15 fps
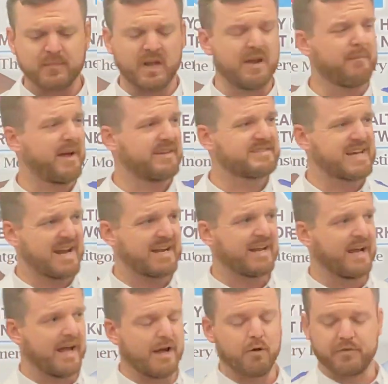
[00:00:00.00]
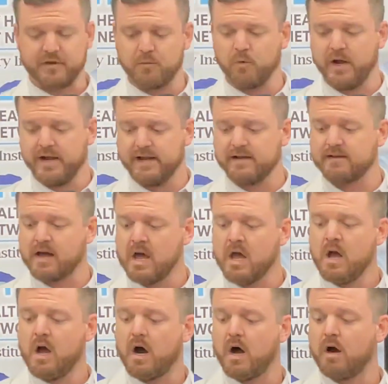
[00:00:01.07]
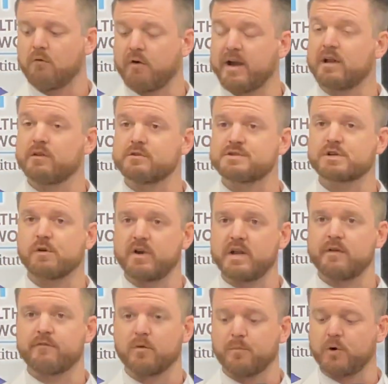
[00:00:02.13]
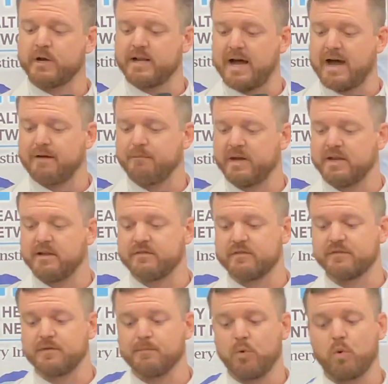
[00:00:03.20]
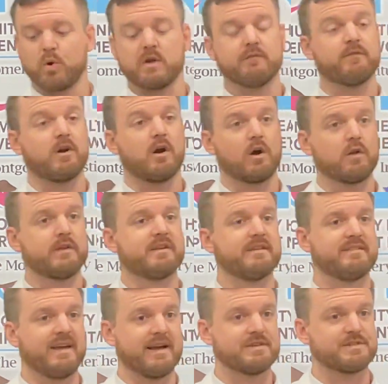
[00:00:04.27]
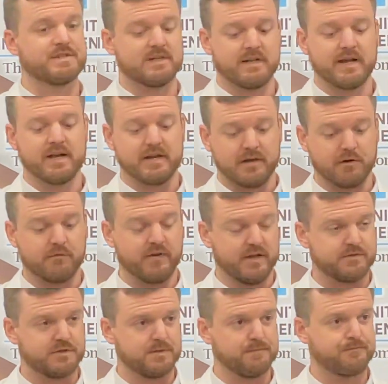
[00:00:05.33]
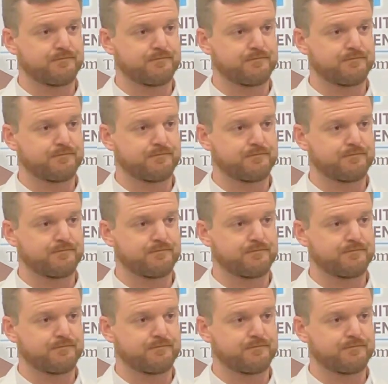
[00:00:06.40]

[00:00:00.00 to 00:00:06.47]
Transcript: and maintaining a healthy weight. Regular screening for prediabetes is important for early detection and intervention.